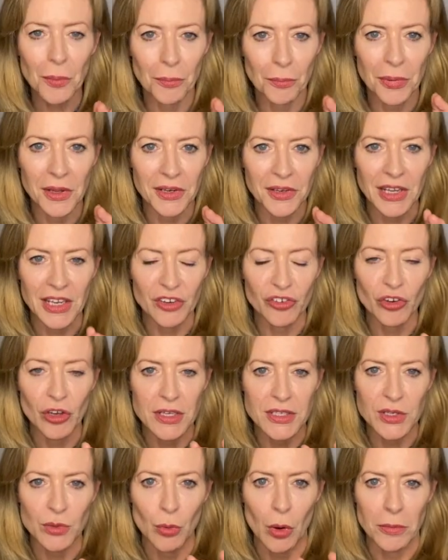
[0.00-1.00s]
but it
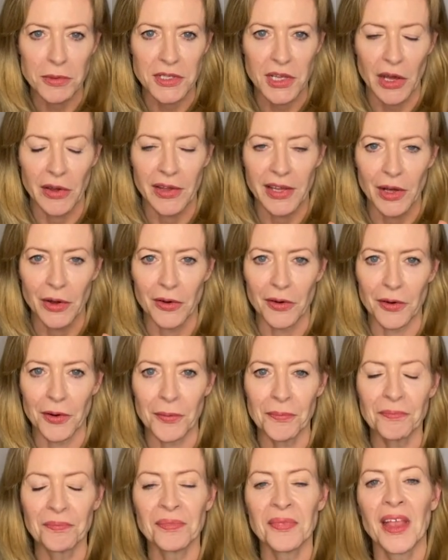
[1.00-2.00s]
shows you what was going
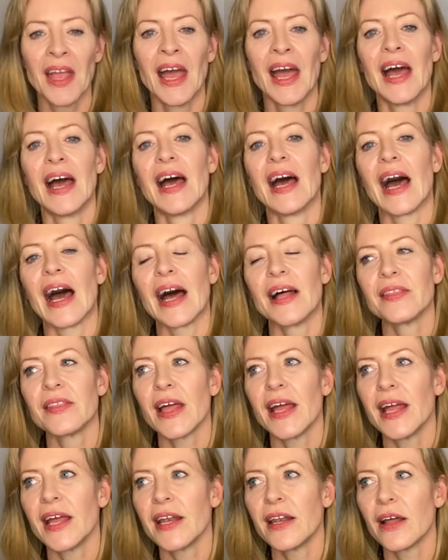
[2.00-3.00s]
on. And
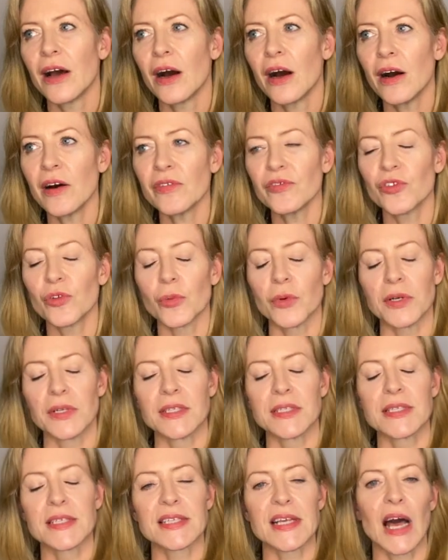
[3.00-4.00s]
then
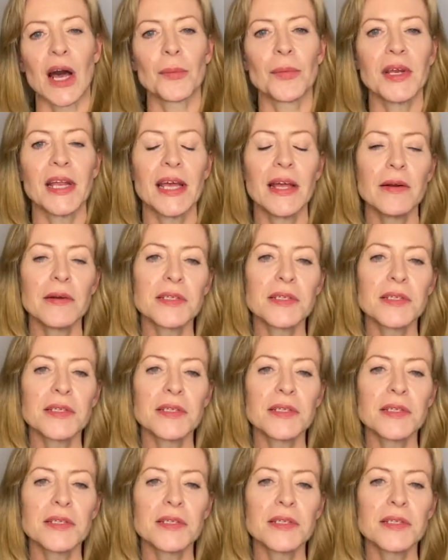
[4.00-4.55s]
afterwards, I mean, here are